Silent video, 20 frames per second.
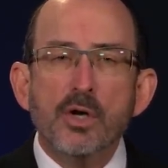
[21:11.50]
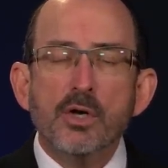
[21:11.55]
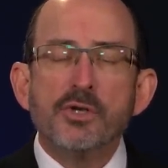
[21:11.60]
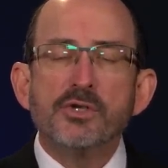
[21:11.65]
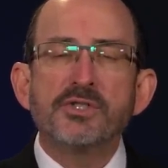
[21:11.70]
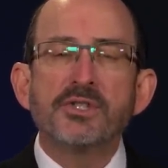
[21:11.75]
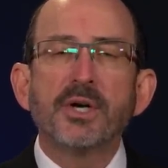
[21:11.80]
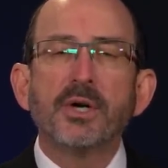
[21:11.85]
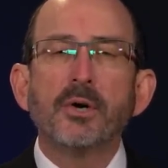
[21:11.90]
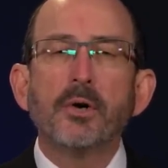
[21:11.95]

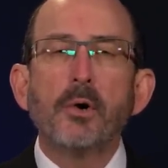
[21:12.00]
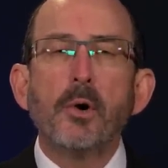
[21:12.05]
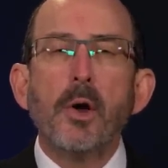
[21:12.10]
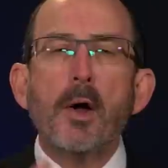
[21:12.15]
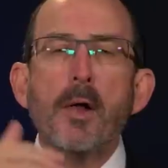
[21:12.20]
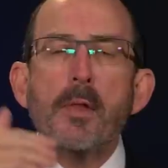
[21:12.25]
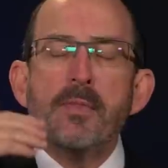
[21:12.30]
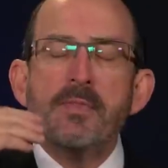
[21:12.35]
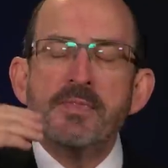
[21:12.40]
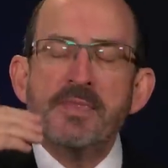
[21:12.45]
So
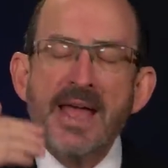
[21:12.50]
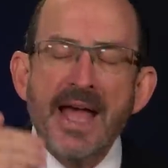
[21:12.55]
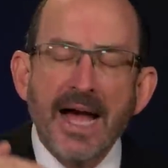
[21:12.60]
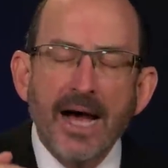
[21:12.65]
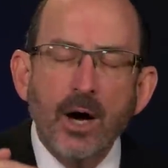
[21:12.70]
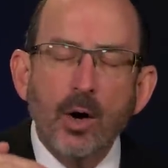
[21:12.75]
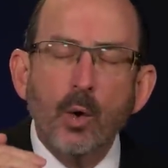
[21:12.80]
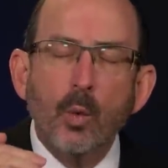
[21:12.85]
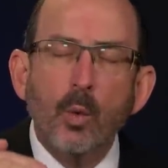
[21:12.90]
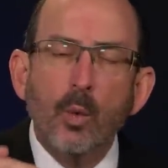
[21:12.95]

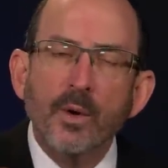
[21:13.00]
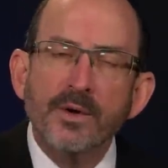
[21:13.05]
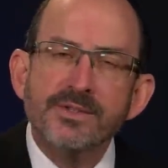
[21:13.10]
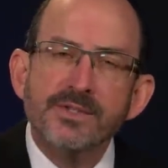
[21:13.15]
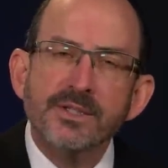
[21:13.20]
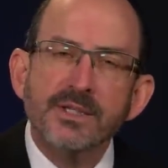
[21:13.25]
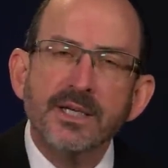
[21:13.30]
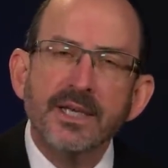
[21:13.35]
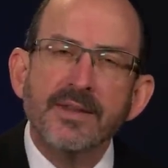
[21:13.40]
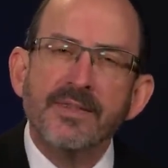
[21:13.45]
now, once
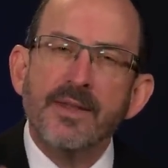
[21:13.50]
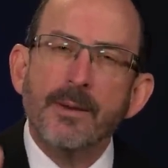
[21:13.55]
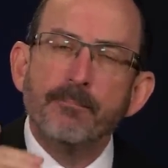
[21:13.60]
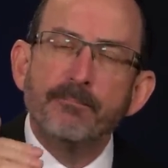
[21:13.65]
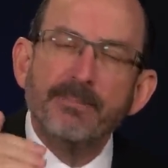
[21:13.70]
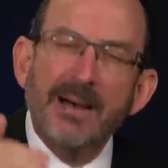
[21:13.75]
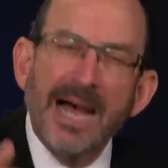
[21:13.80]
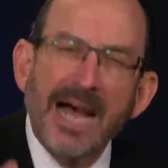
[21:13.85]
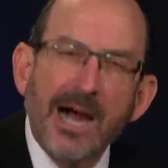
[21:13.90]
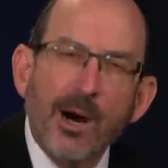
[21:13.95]
again, the
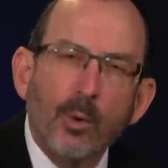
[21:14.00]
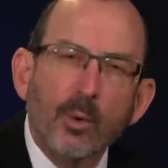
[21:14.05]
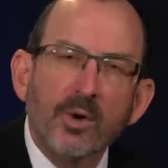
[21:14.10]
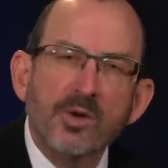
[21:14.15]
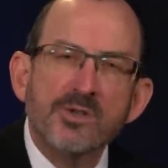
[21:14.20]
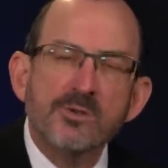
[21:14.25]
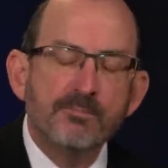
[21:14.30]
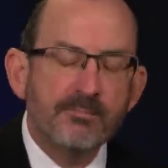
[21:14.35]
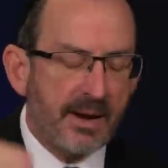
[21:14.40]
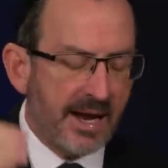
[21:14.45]
power
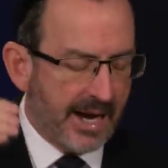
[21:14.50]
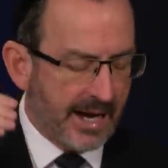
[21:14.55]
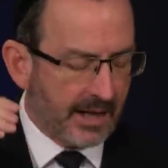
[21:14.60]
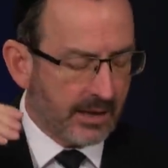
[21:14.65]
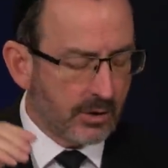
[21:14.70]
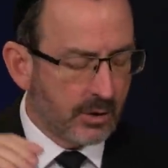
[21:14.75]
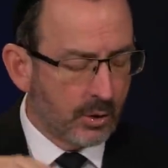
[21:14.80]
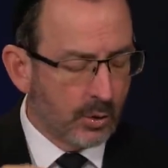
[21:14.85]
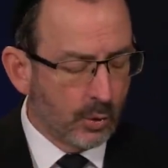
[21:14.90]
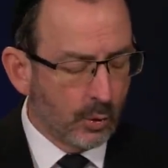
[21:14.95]
is
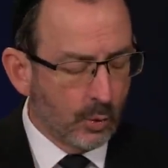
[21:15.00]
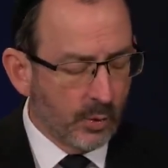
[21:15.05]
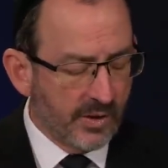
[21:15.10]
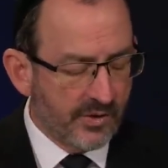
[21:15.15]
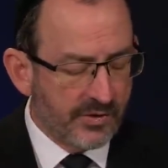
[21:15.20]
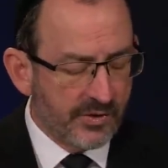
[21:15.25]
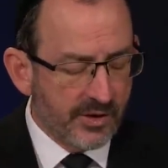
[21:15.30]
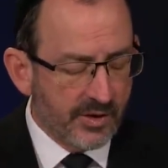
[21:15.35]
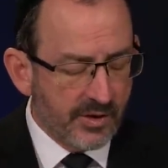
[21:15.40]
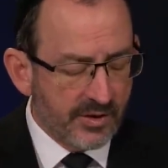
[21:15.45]
back
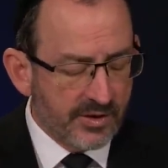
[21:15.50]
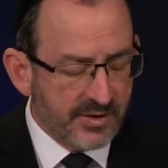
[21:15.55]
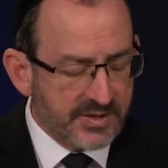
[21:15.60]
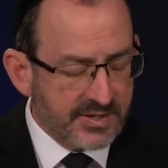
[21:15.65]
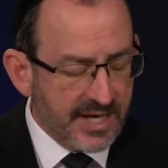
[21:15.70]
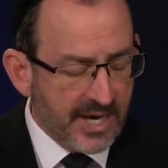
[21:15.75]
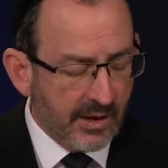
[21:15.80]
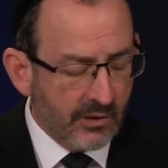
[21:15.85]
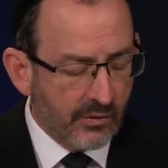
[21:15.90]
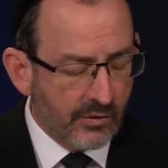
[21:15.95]
with the
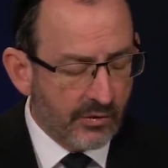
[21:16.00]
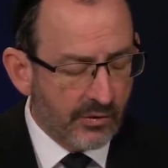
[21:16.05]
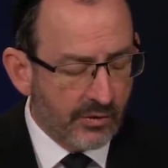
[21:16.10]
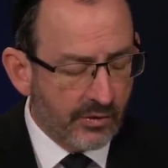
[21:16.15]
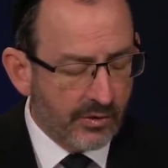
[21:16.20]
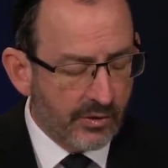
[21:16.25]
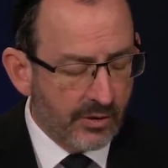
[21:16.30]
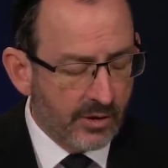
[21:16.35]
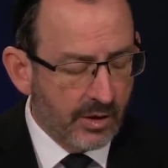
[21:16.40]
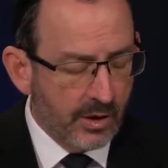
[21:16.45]

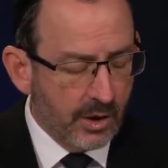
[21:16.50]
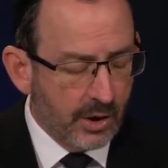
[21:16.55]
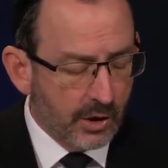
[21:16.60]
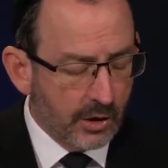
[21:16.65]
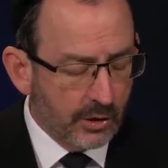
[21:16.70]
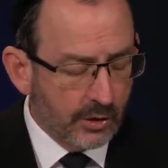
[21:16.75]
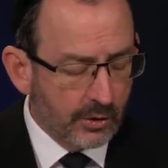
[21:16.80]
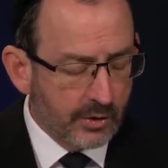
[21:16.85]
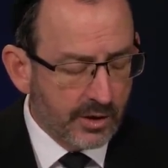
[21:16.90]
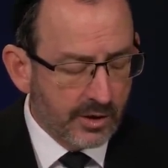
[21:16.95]
south.
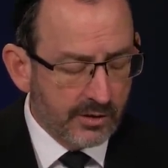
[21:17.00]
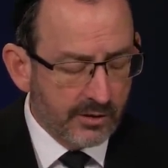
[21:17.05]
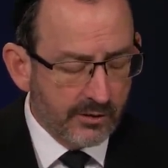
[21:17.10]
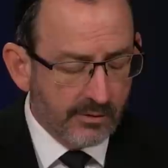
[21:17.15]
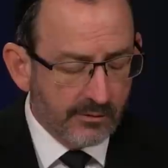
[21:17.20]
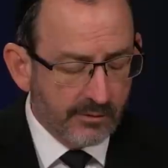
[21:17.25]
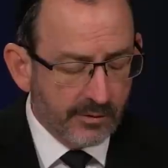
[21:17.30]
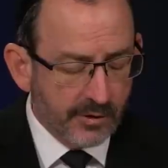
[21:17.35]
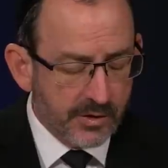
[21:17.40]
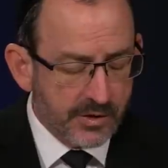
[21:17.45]
Look at
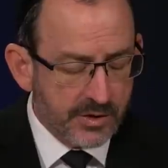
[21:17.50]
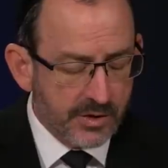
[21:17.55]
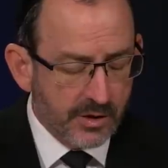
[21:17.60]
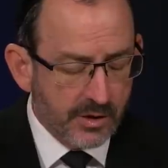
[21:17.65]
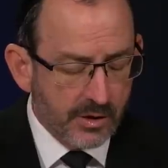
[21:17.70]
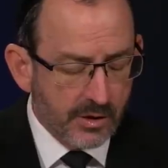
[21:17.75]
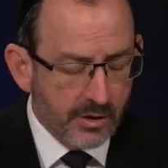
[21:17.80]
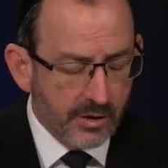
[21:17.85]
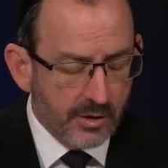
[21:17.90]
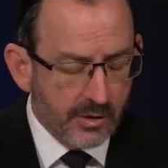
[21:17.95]
verse
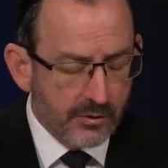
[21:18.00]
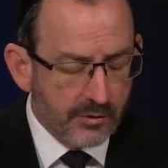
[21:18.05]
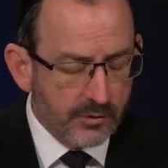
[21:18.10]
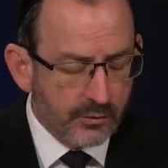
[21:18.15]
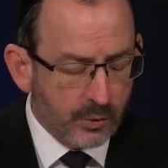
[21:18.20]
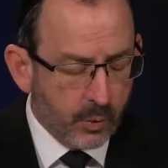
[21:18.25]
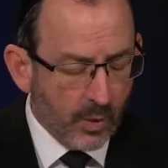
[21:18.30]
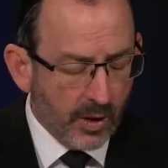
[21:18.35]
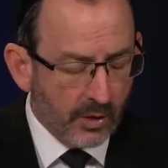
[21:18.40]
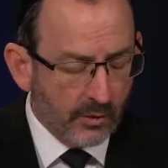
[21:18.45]

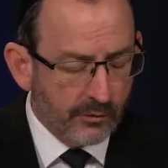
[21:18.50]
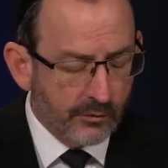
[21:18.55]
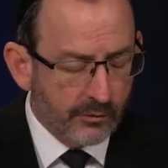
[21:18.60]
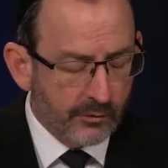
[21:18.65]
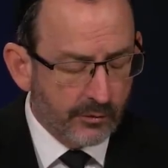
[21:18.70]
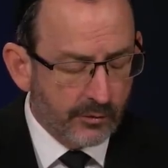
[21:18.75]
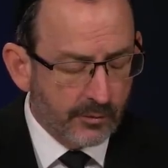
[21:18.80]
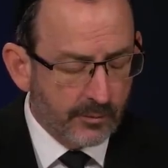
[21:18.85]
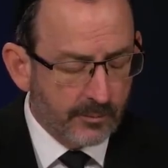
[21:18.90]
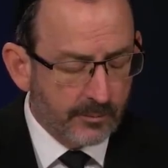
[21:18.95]

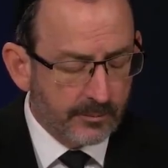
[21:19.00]
12.